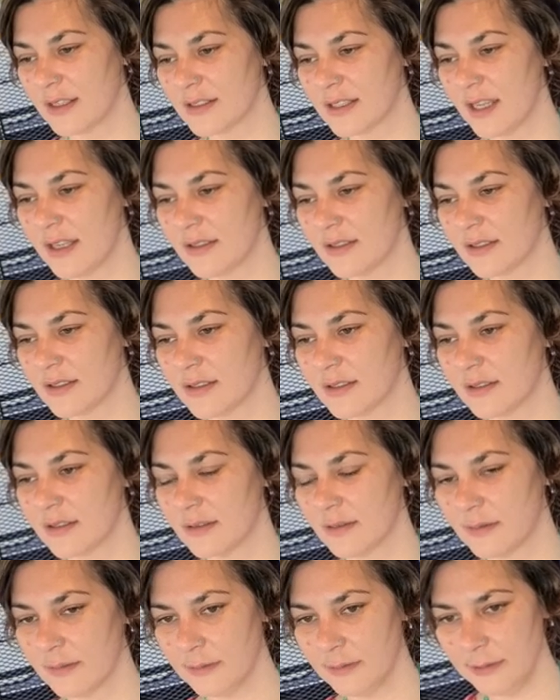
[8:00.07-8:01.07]
that sense,
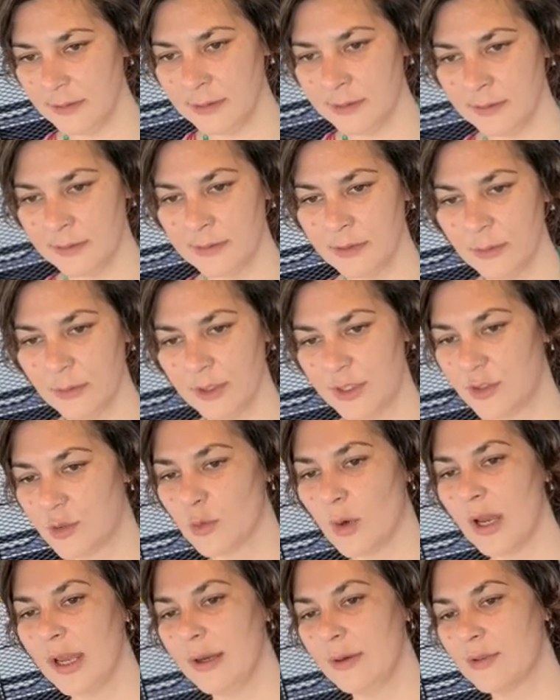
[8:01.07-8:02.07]
which is
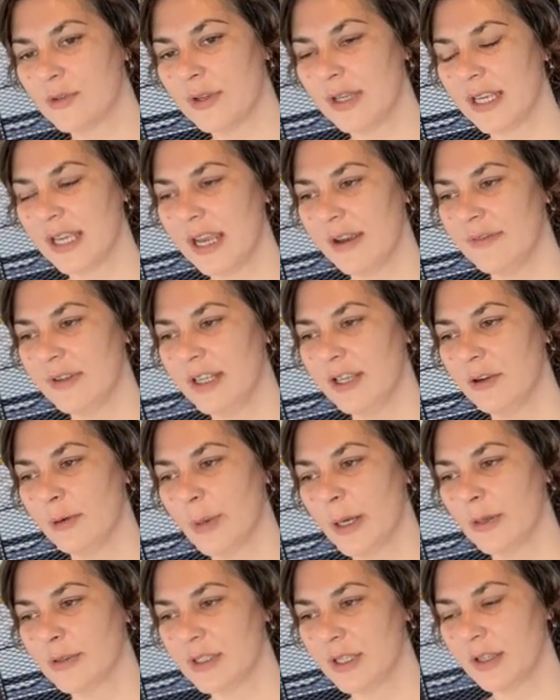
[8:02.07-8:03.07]
why I was really cavalier
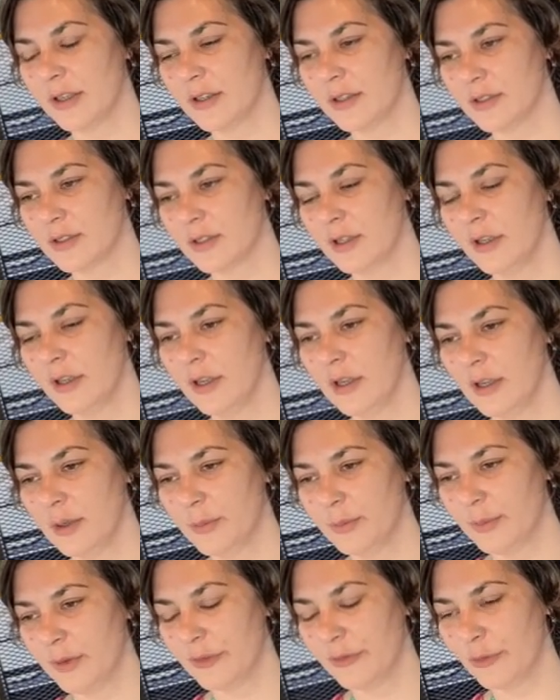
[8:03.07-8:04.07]
about it. Because
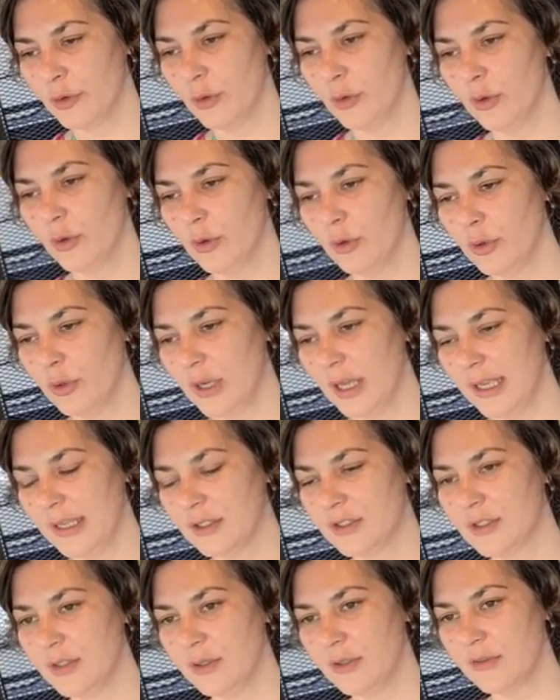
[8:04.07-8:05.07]
before,
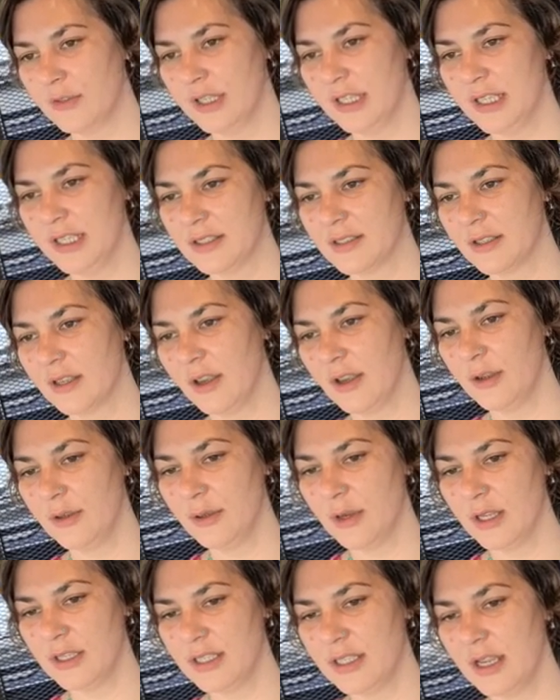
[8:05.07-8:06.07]
like 2-3 years
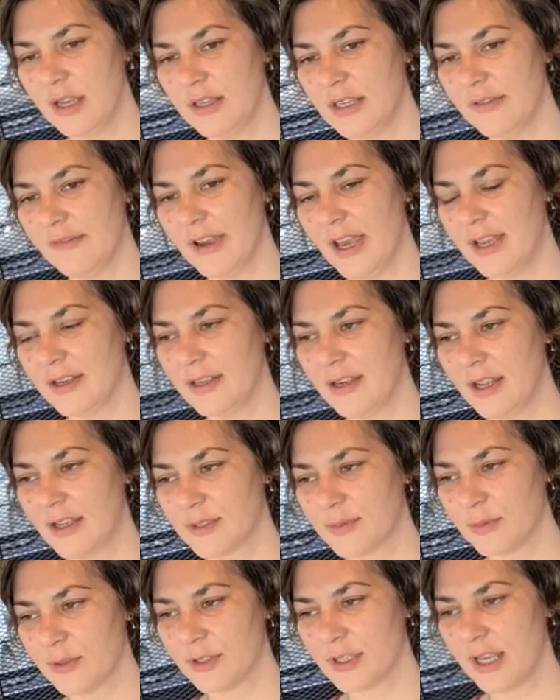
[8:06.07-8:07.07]
ago, I'd never had an
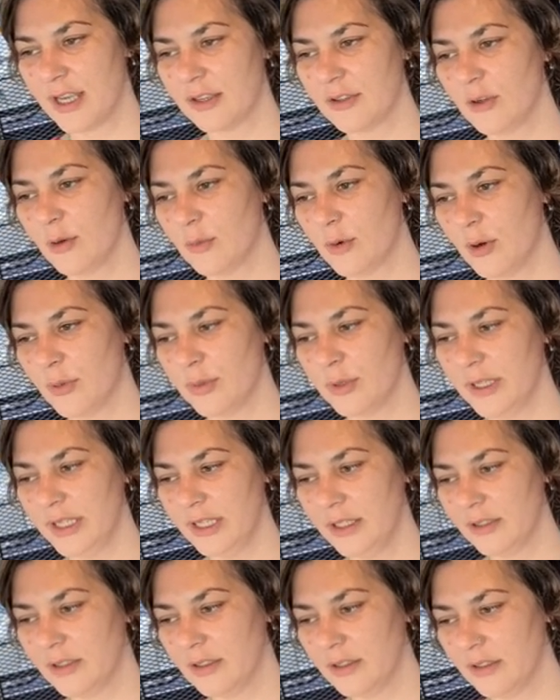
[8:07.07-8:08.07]
asthma attack, not
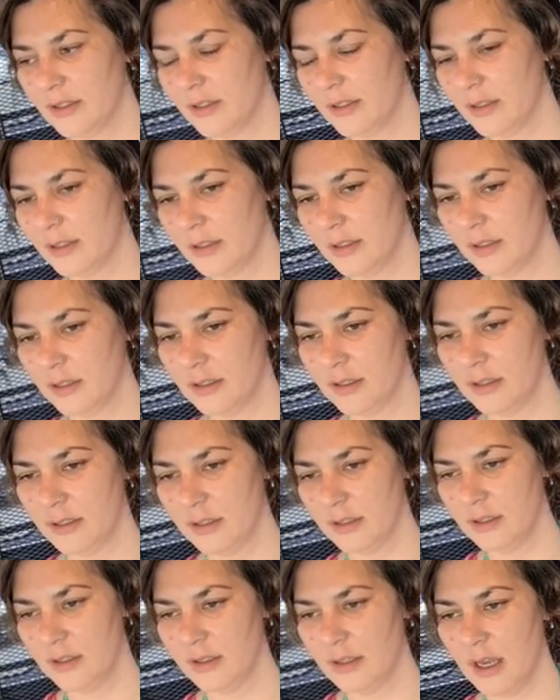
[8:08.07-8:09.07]
properly.
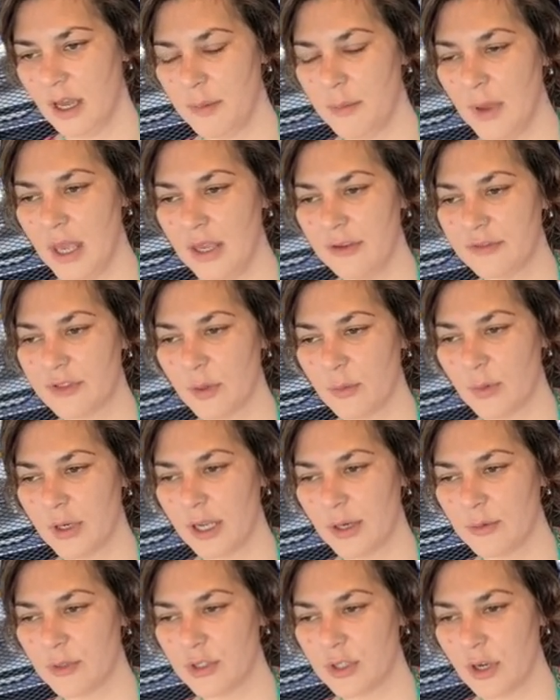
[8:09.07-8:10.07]
I may have done when
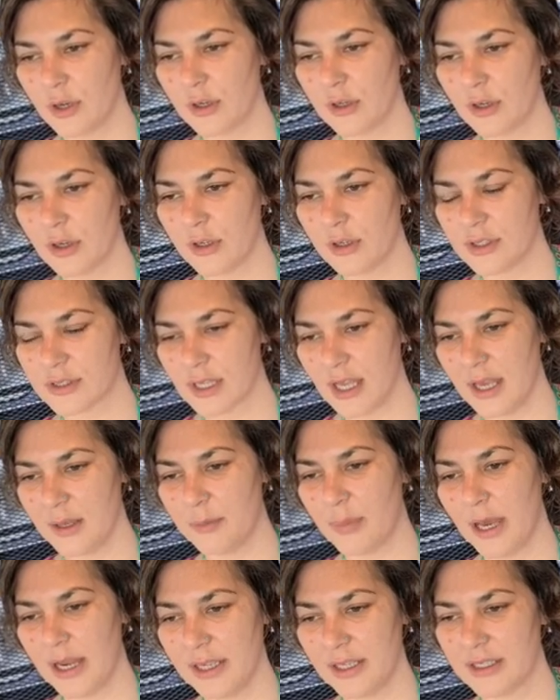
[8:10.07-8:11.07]
I was younger because I
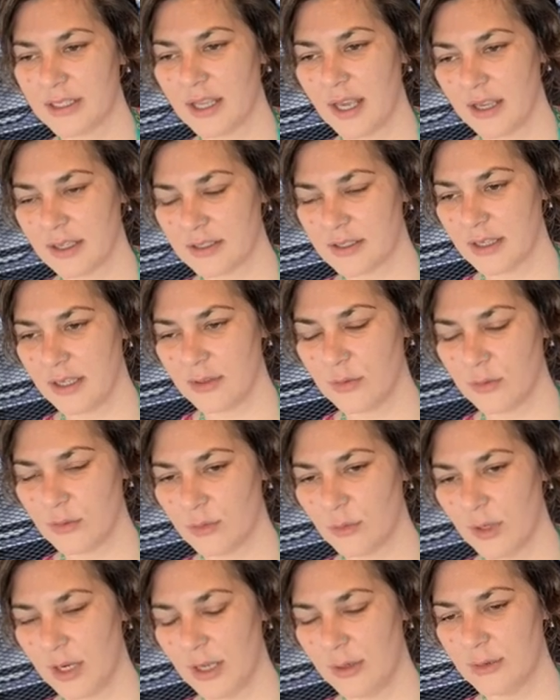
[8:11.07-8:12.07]
had panic attacks
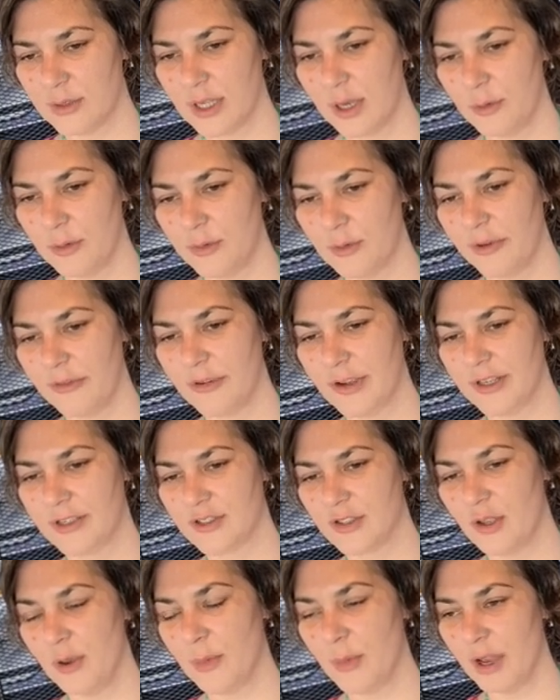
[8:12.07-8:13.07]
when I was out with my
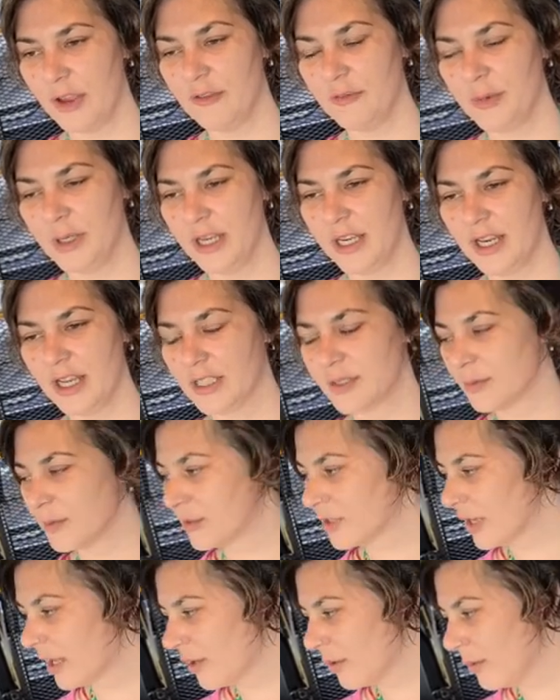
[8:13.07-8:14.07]
friends, so it might have been an asthma
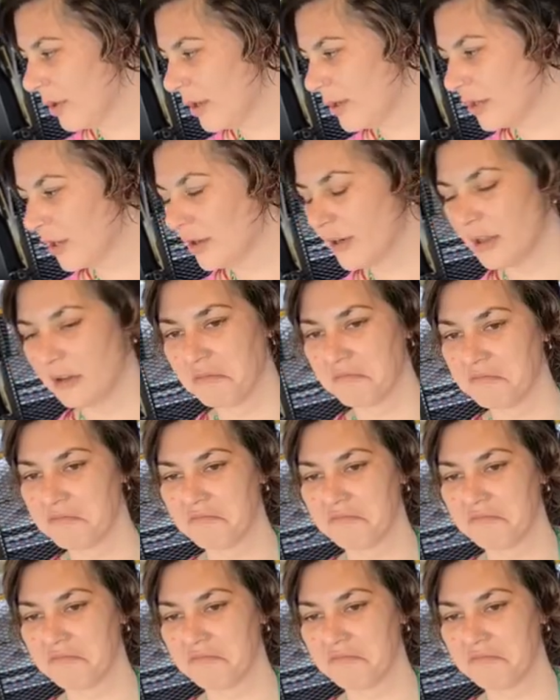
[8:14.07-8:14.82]
attack, but I don't know.